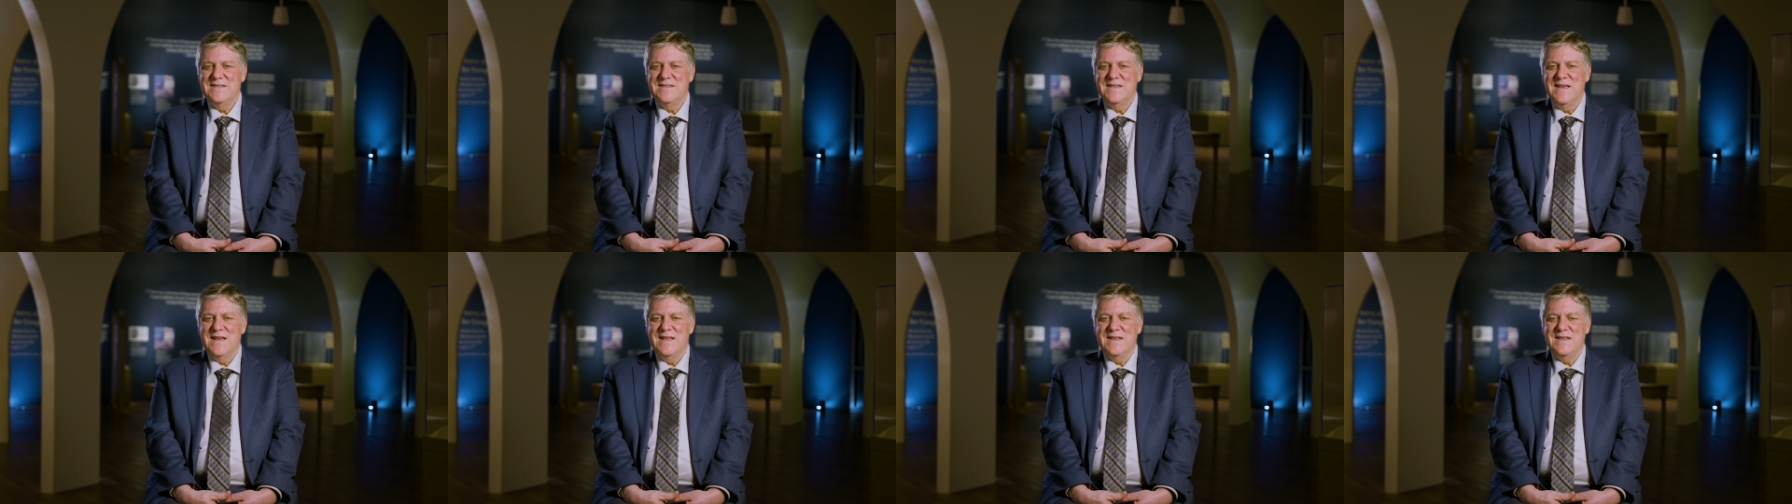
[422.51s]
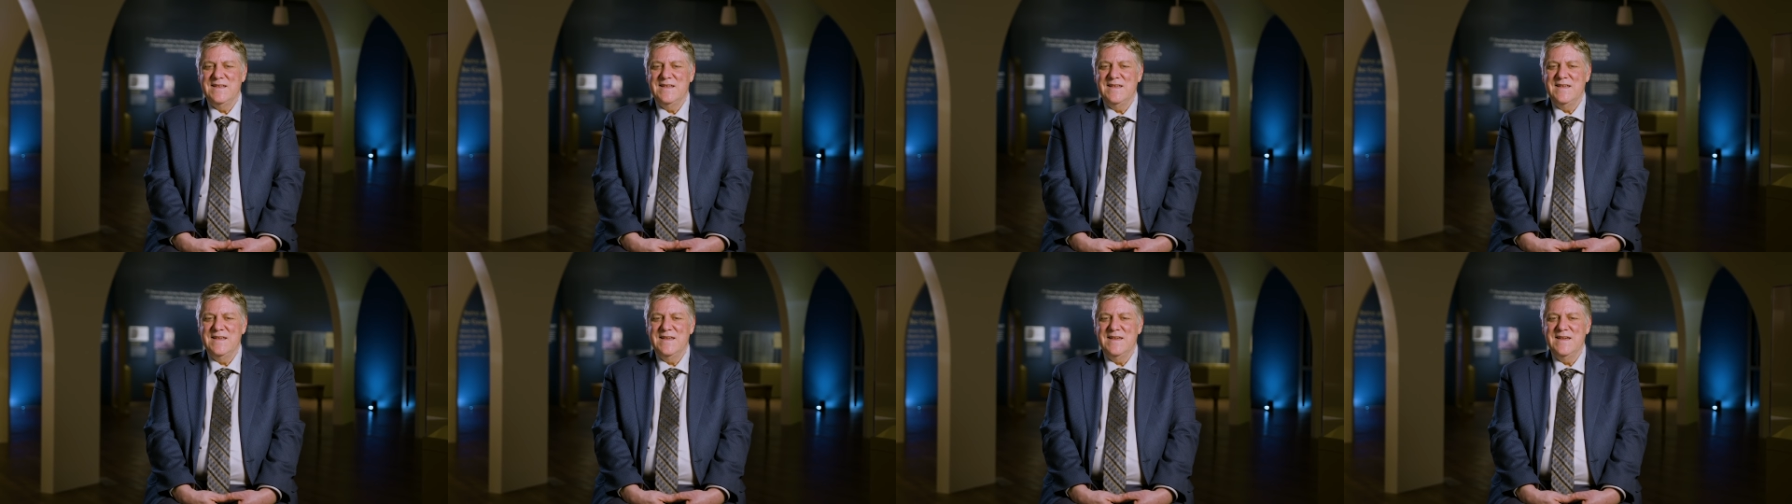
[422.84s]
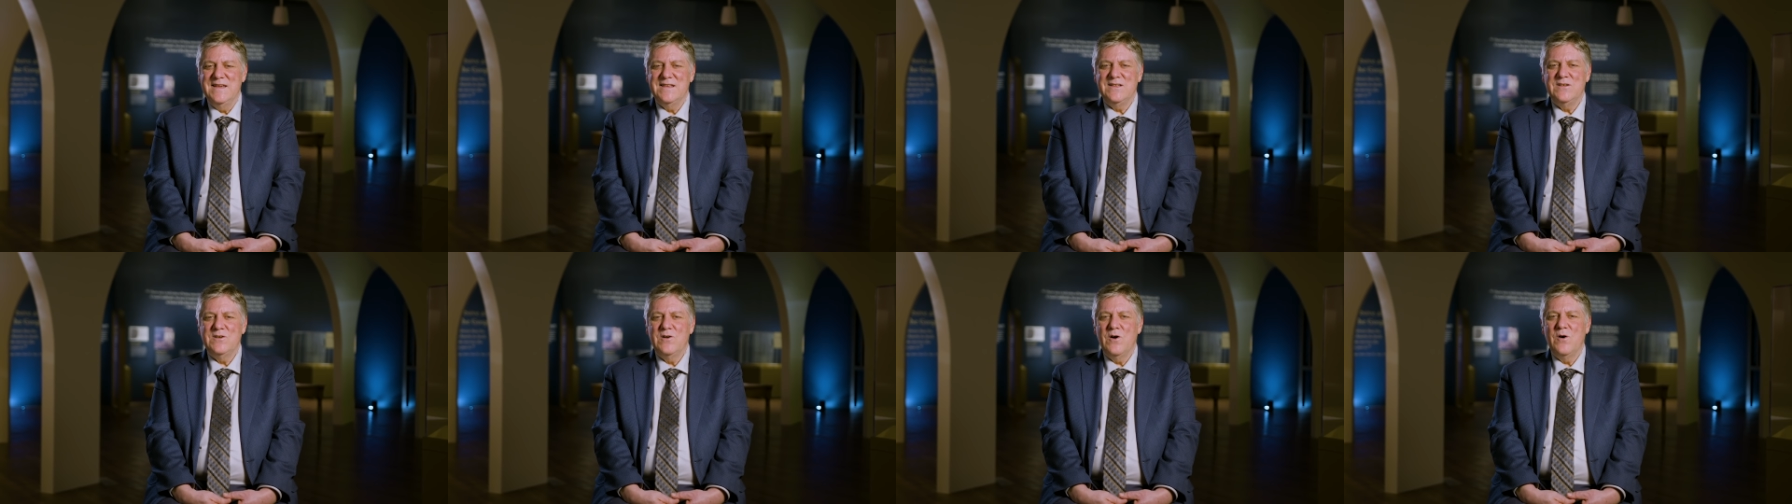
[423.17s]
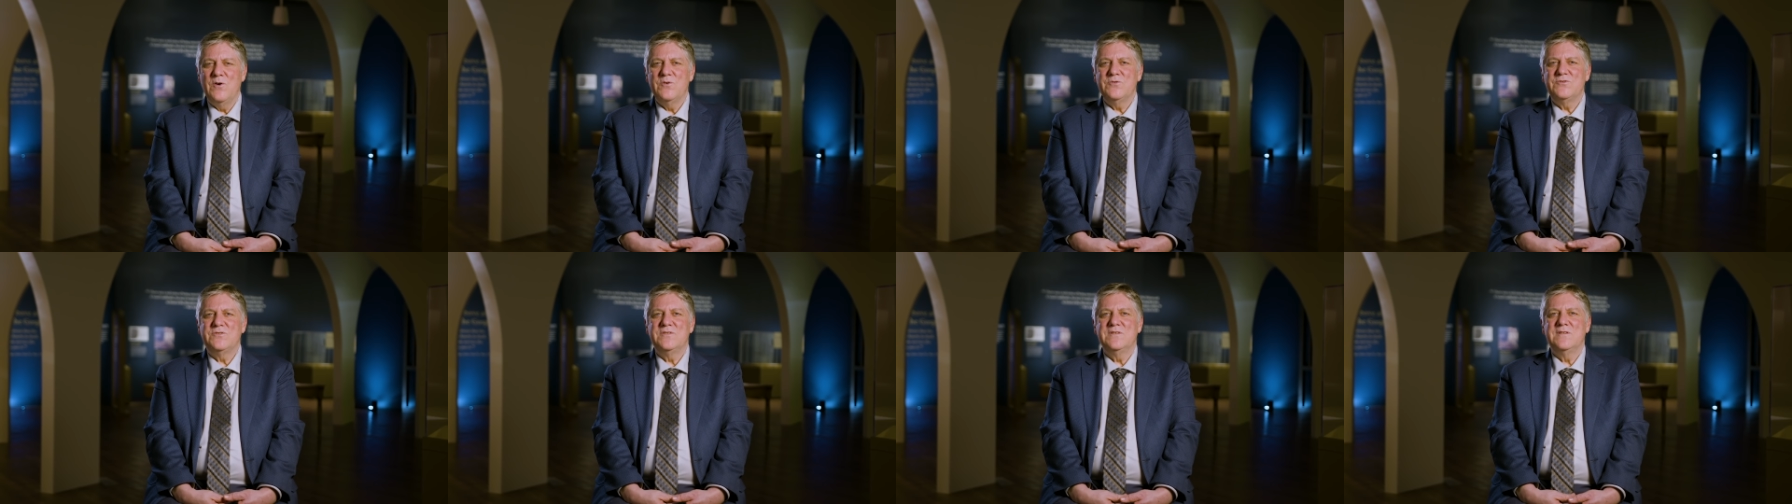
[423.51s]
is that it
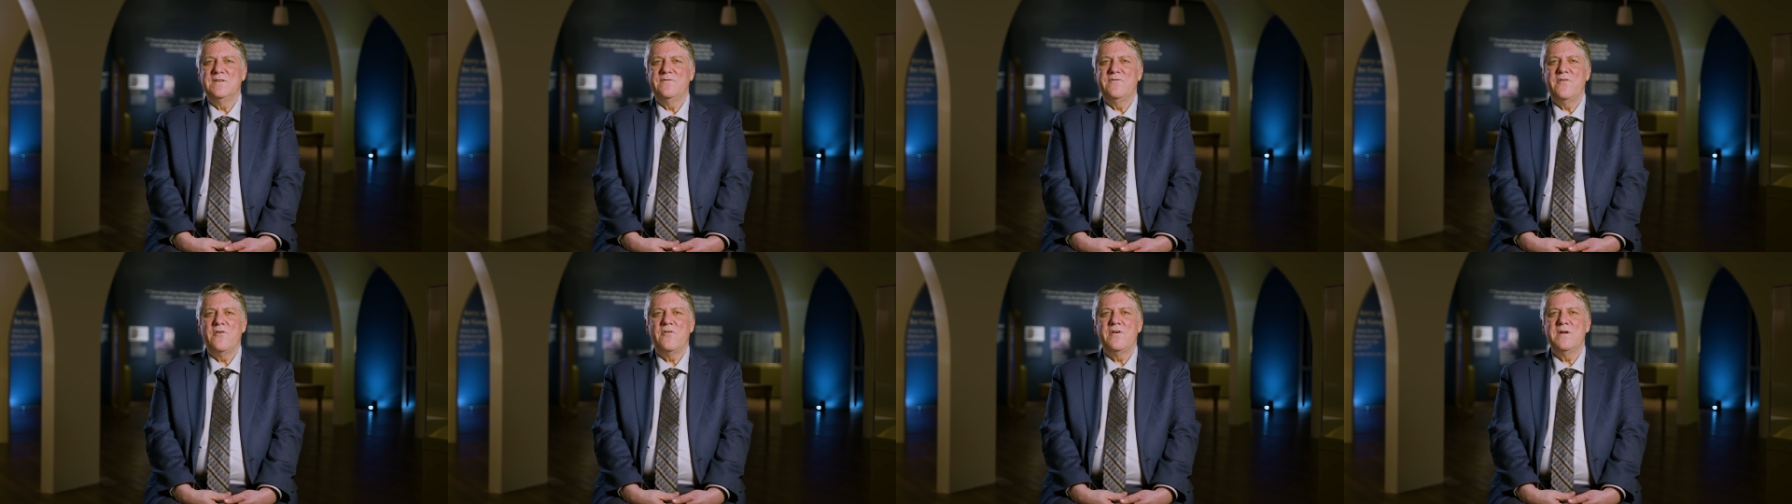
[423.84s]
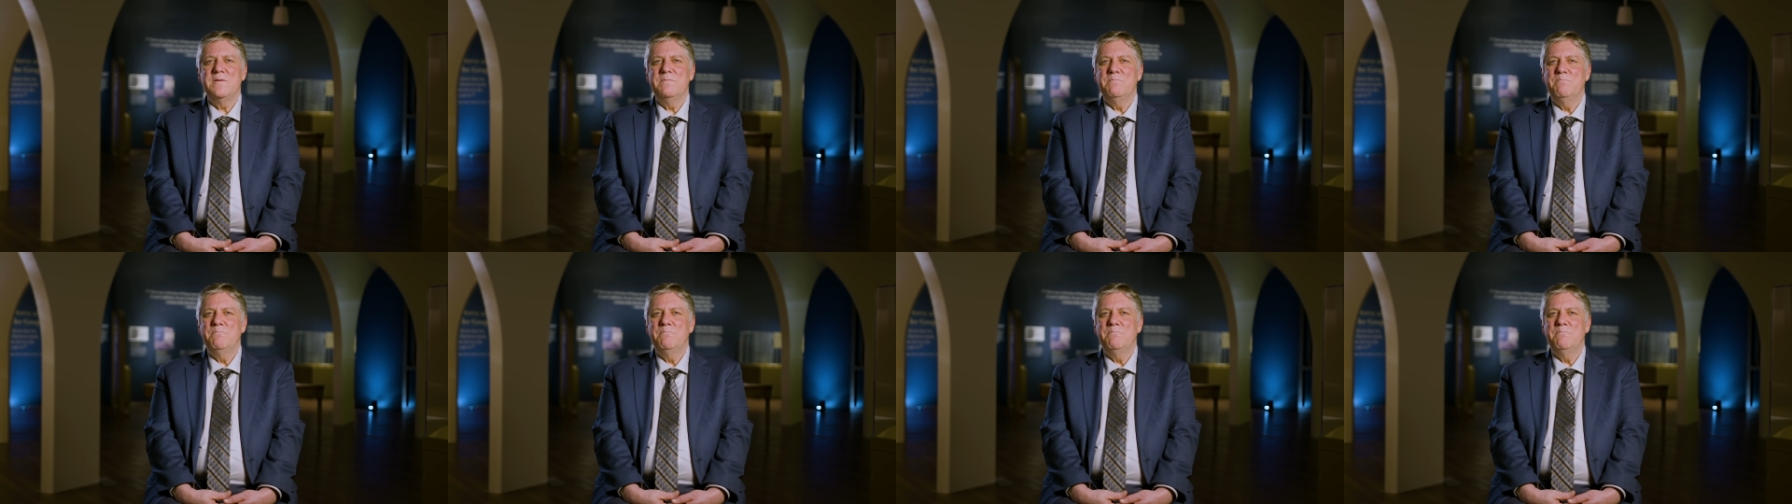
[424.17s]
goes to the very